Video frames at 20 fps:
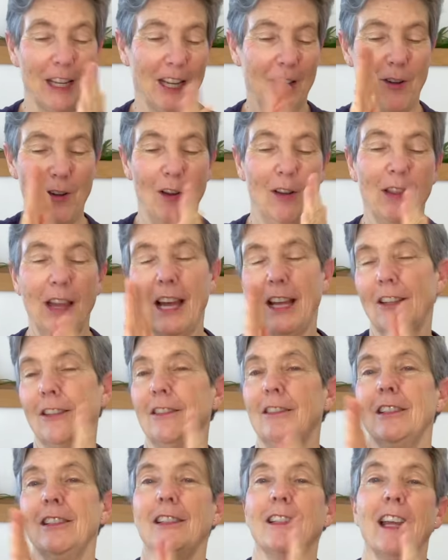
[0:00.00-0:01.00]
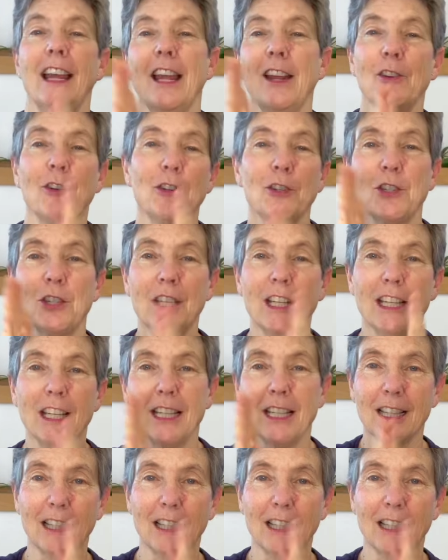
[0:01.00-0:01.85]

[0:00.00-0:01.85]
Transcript: get all that good energy,